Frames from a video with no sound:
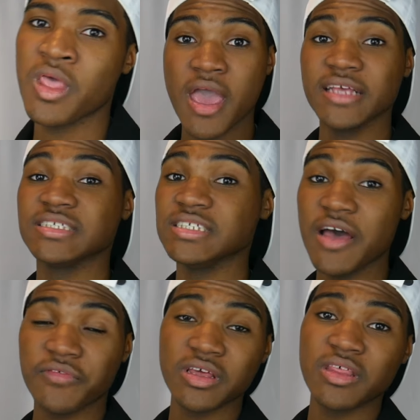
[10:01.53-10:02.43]
It's
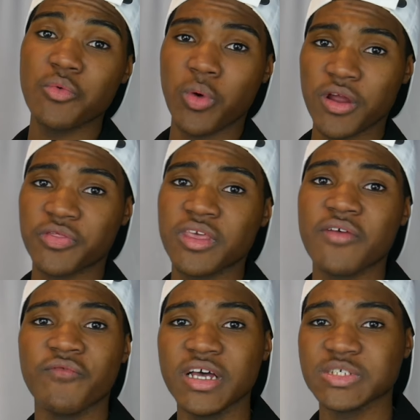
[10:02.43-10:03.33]
definitely worth the
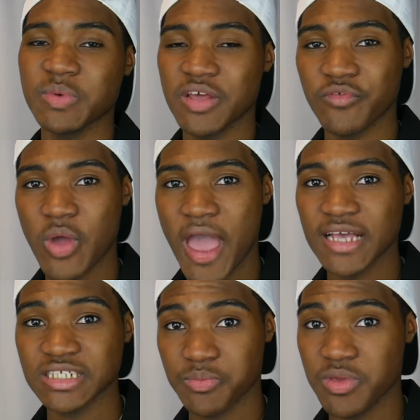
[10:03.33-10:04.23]
investment if you
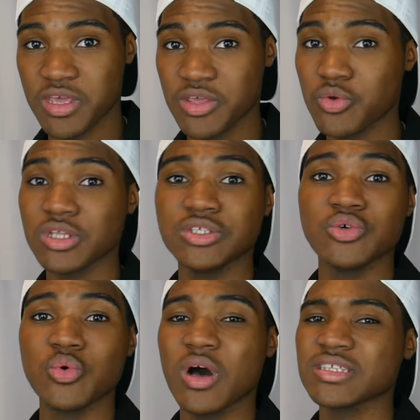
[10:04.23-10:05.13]
ask me. You
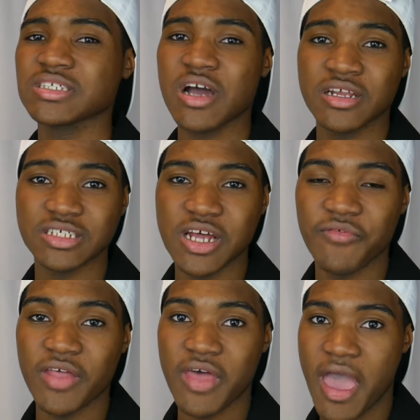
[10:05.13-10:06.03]
do a ton of stuff
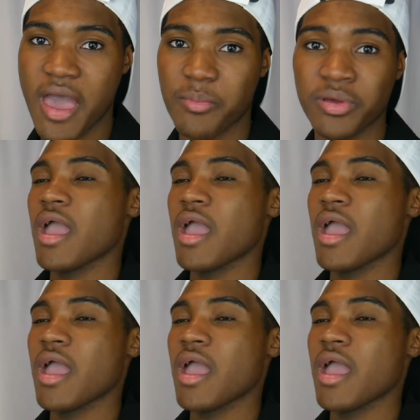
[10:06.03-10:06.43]
on the app.